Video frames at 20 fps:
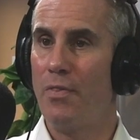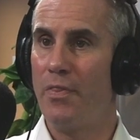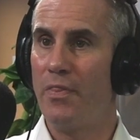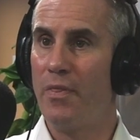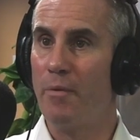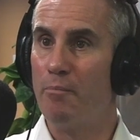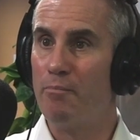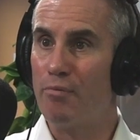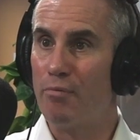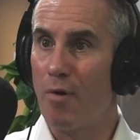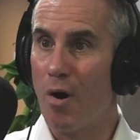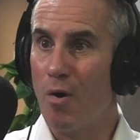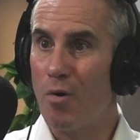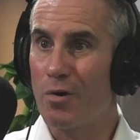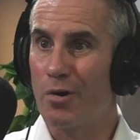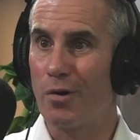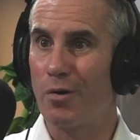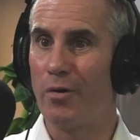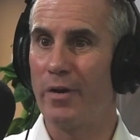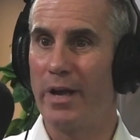The
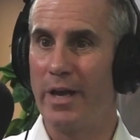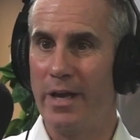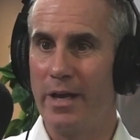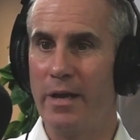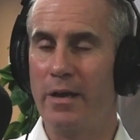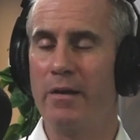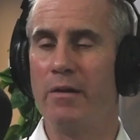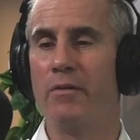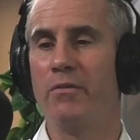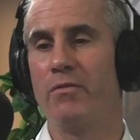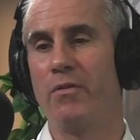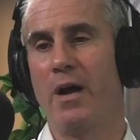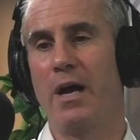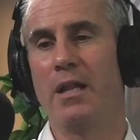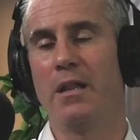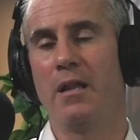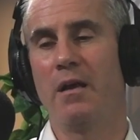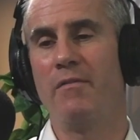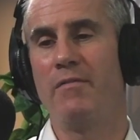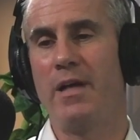broker is, I
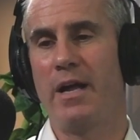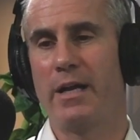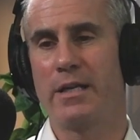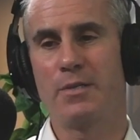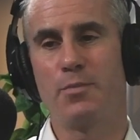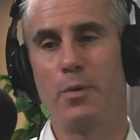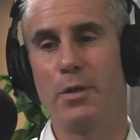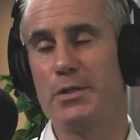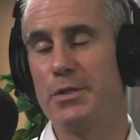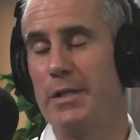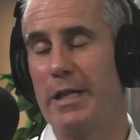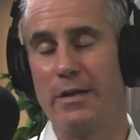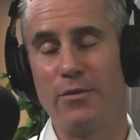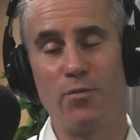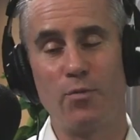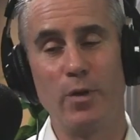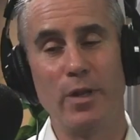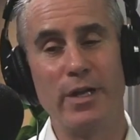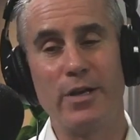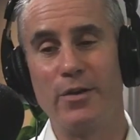love that expression.
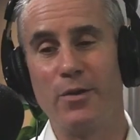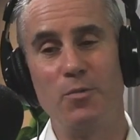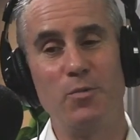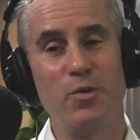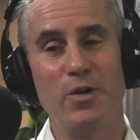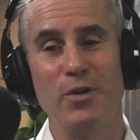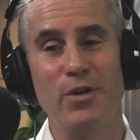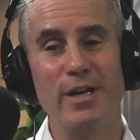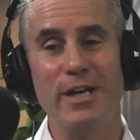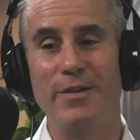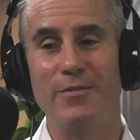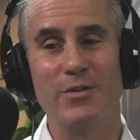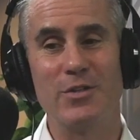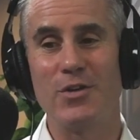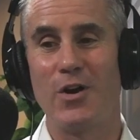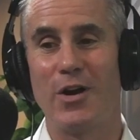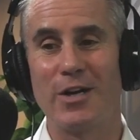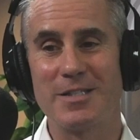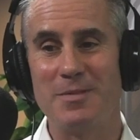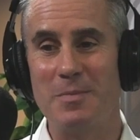That's really good. You didn't even
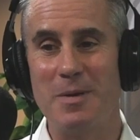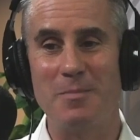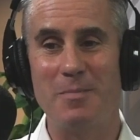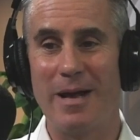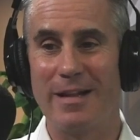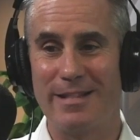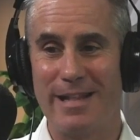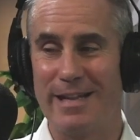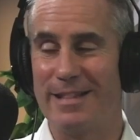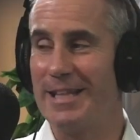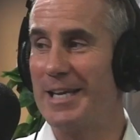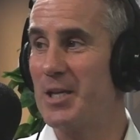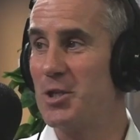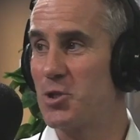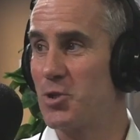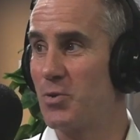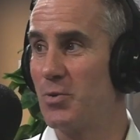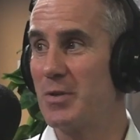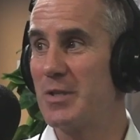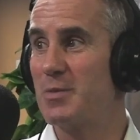talk to me about that, the
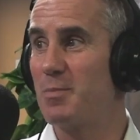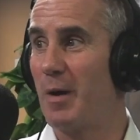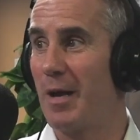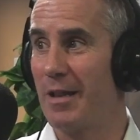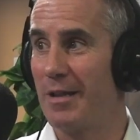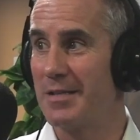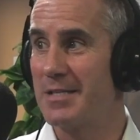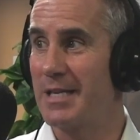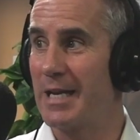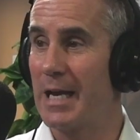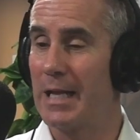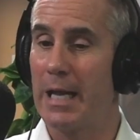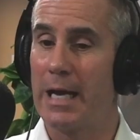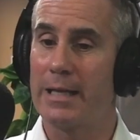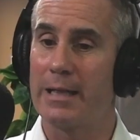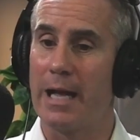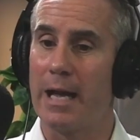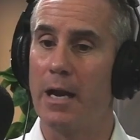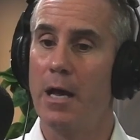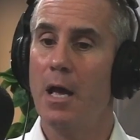insurance policy. I
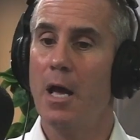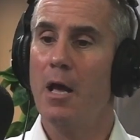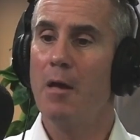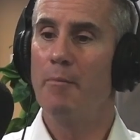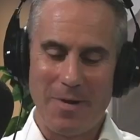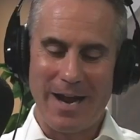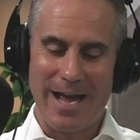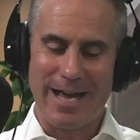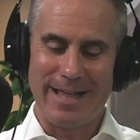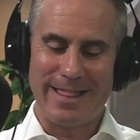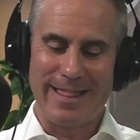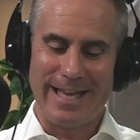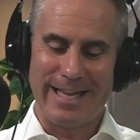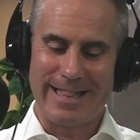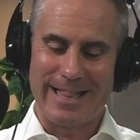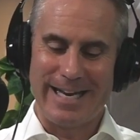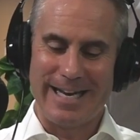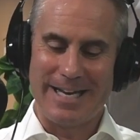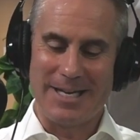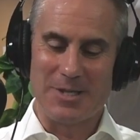like that. But I
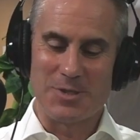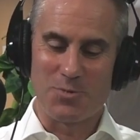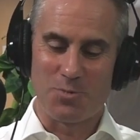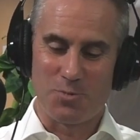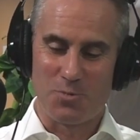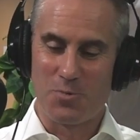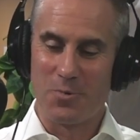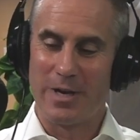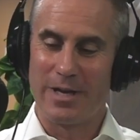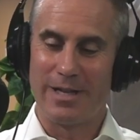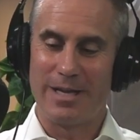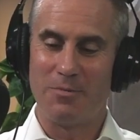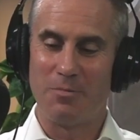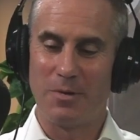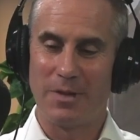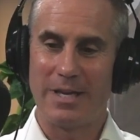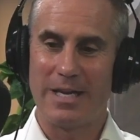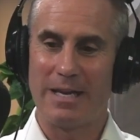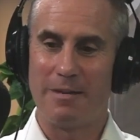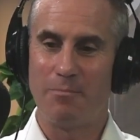think that it is really,
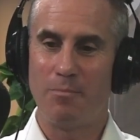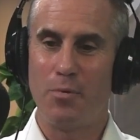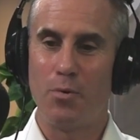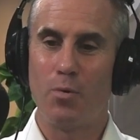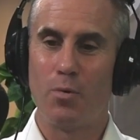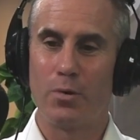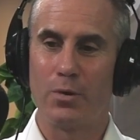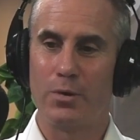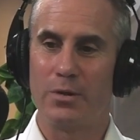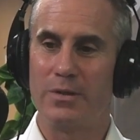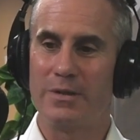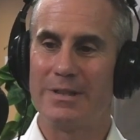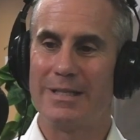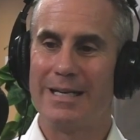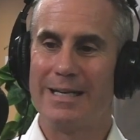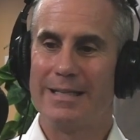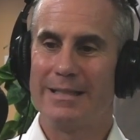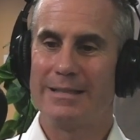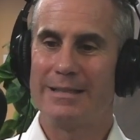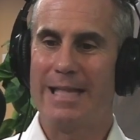really important
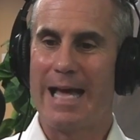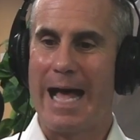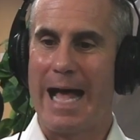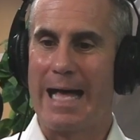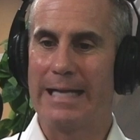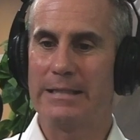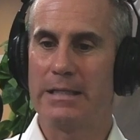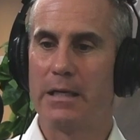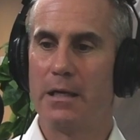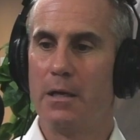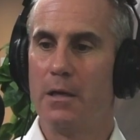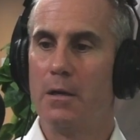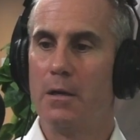that,